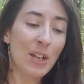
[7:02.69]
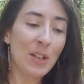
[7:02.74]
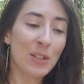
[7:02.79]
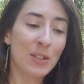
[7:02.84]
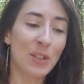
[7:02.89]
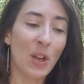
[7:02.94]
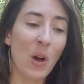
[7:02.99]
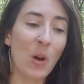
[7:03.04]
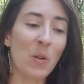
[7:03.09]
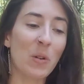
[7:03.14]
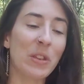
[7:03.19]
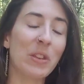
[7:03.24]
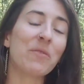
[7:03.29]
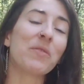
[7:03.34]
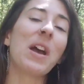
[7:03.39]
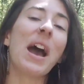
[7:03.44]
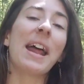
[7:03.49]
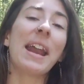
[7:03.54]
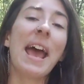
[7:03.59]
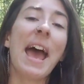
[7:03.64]
So you've
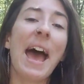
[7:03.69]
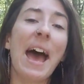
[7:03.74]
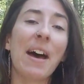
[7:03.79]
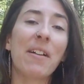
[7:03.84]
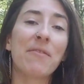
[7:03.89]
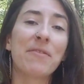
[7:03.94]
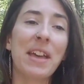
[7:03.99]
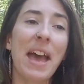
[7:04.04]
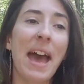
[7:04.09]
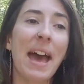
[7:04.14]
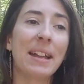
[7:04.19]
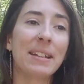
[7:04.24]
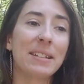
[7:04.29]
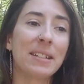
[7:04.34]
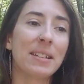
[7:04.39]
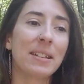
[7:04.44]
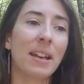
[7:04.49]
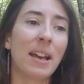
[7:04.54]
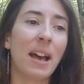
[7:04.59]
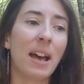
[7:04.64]
got to have
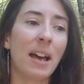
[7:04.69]
that